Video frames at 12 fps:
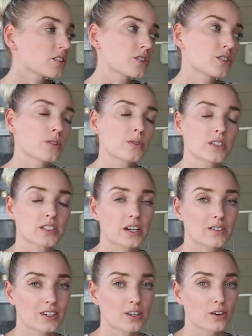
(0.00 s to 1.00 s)
start to go
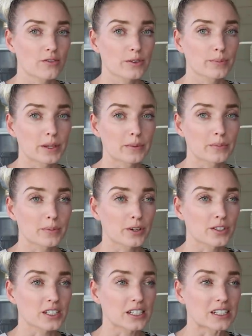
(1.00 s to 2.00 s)
downhill for baby
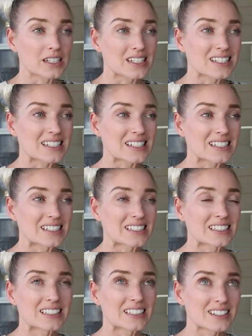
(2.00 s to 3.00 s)
birds, it is
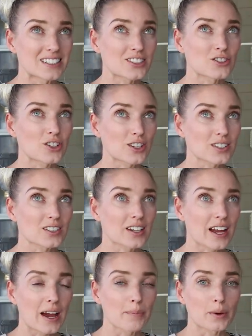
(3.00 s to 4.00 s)
it is just gonna
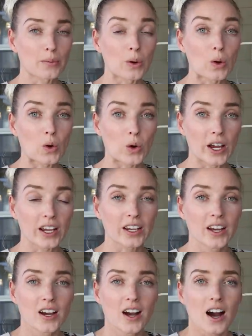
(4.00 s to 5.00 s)
happen real quick.
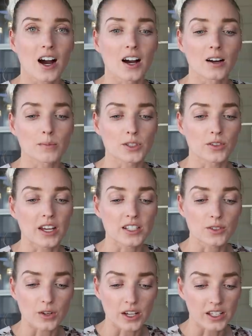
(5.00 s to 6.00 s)
Um, so
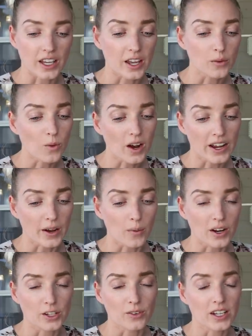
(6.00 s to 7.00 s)
that's again why I
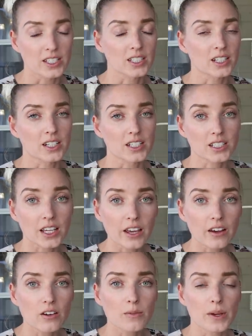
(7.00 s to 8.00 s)
want you guys to get a
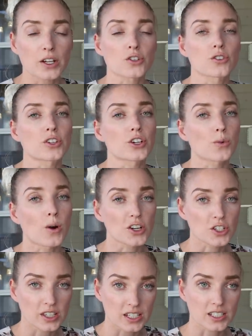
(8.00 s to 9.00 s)
scale, make sure that you're
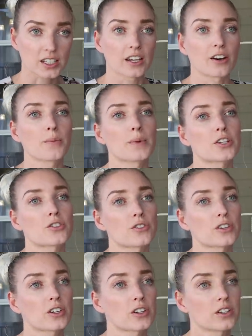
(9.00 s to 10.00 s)
watching that scale, make sure
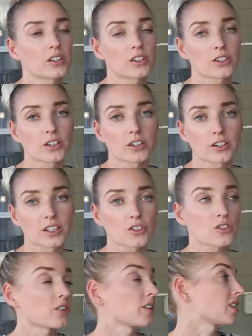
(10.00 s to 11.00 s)
that you're
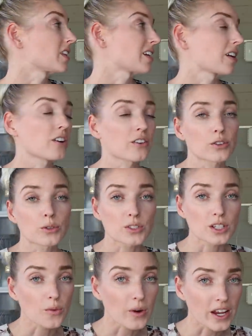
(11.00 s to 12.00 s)
ensuring that they aren't
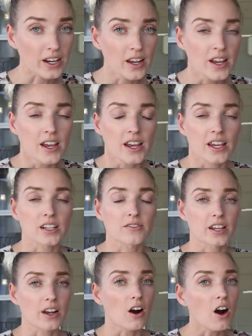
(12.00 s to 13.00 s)
losing weight. And if
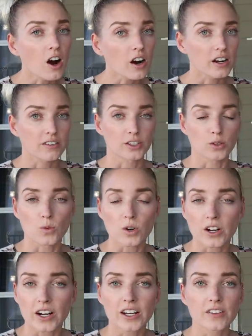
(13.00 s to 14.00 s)
they are, if you're
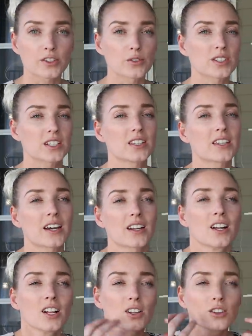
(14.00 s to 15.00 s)
worried, if you see that
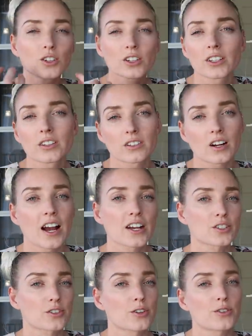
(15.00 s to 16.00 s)
look in their
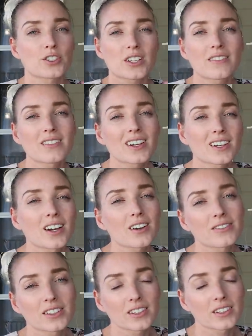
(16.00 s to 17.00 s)
eyes or you just have that gut
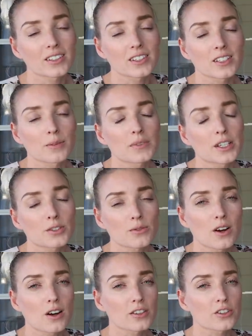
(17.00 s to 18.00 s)
feeling that something's
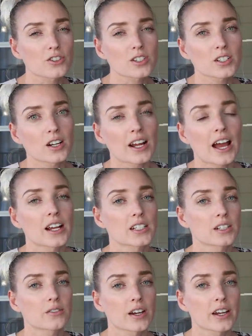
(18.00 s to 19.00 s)
wrong and they're just not
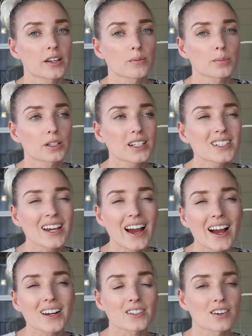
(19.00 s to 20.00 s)
acting right, please
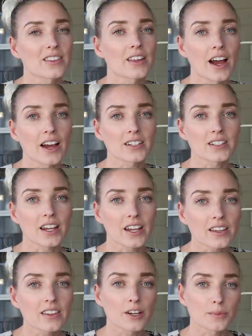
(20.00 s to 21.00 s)
act on that.
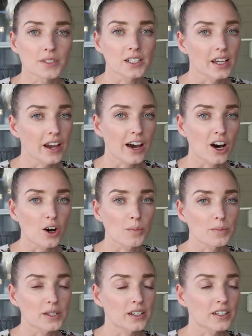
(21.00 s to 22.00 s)
Take them to get
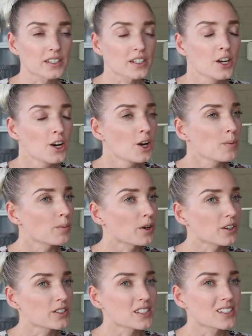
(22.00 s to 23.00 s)
help because
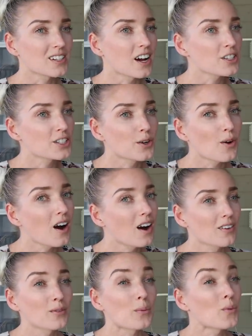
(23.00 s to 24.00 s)
birds, it's not so,
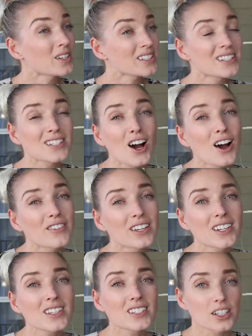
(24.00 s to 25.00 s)
uh, once it's
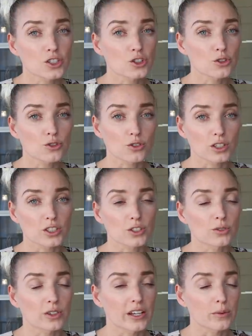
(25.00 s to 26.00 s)
obvious, it's usually
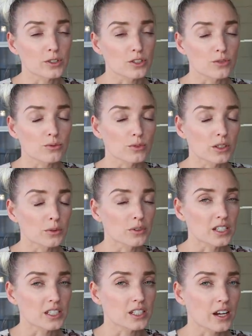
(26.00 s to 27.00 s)
too late, which is really,
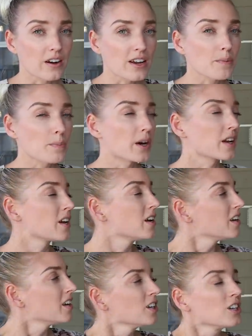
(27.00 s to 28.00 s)
really scary. But
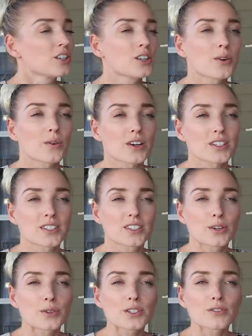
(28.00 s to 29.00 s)
you know, uh,
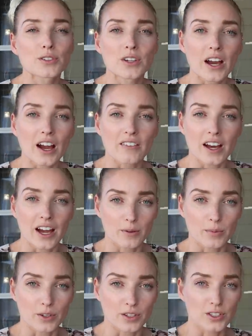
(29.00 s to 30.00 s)
those of you that have
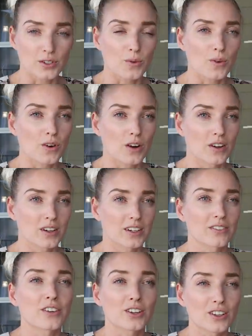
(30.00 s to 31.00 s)
had birds and
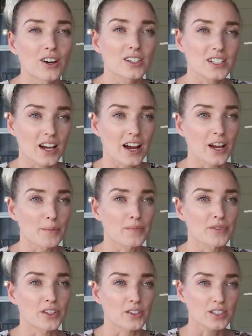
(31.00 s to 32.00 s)
for a long time,
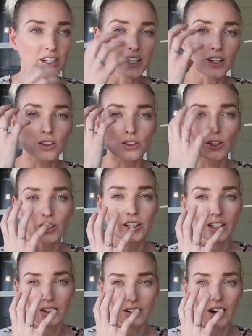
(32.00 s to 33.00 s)
there's like a look
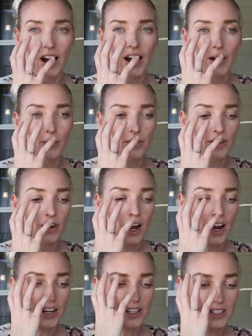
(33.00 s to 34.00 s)
in their eye where their
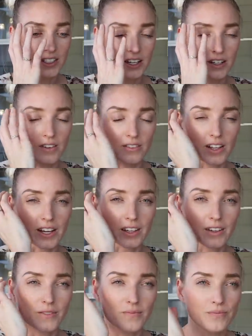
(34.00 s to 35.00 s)
eye gets kind of like
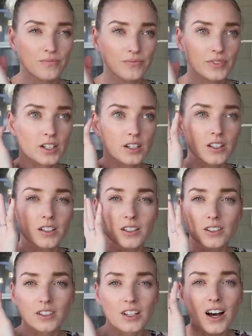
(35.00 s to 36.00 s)

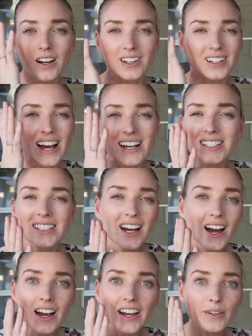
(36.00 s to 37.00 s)
gla
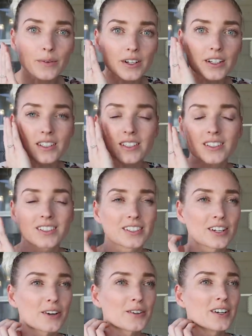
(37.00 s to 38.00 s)
glassy-eyed, where it's, ah. you
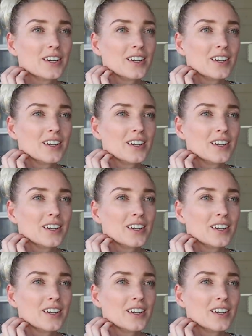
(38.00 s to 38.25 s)
know,